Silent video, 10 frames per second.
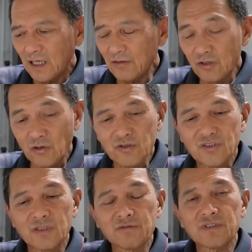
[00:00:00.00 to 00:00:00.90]
I
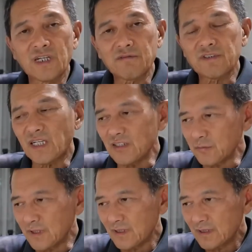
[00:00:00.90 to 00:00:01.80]
noticed there was an
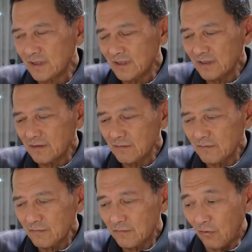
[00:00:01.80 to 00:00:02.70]
advertisement
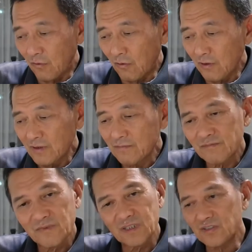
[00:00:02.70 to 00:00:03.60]
for,
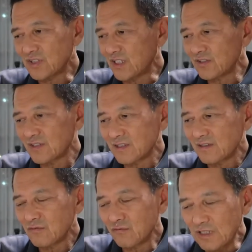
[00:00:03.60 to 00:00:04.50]
it says,
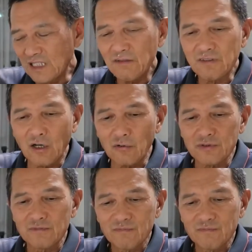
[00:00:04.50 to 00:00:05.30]
Relief Go.